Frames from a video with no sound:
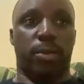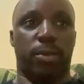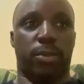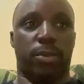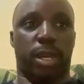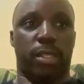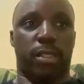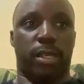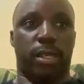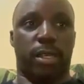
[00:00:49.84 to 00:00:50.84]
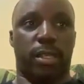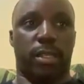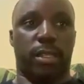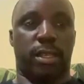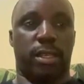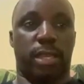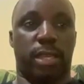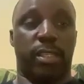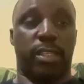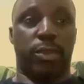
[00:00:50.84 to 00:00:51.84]
postdoc at
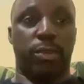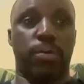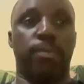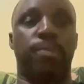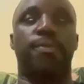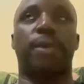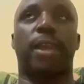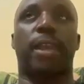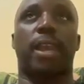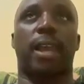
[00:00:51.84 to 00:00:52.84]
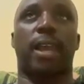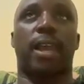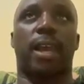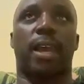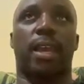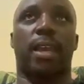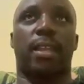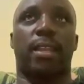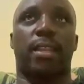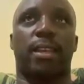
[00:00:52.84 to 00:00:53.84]
NTNU,
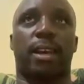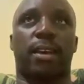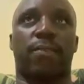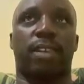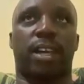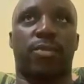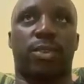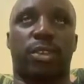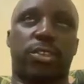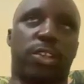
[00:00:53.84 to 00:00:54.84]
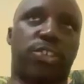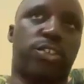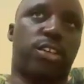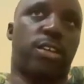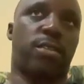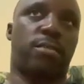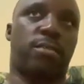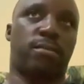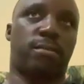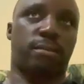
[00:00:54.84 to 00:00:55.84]
and I've done research
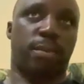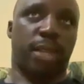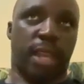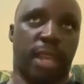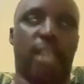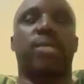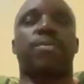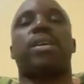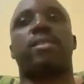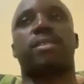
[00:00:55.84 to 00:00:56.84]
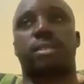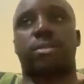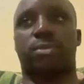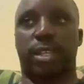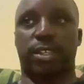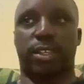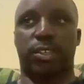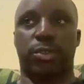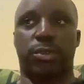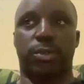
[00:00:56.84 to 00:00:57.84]
in many aspects
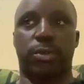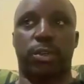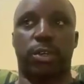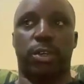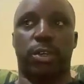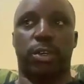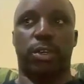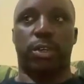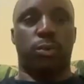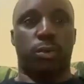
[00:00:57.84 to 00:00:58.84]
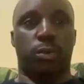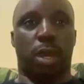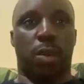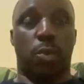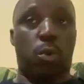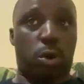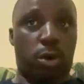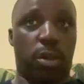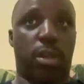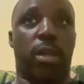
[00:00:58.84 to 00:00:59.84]
relating to
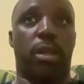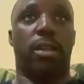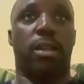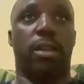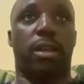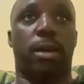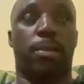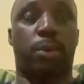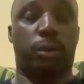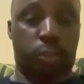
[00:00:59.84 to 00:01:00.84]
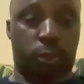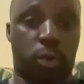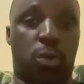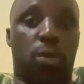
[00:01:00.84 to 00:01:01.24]
war and post-war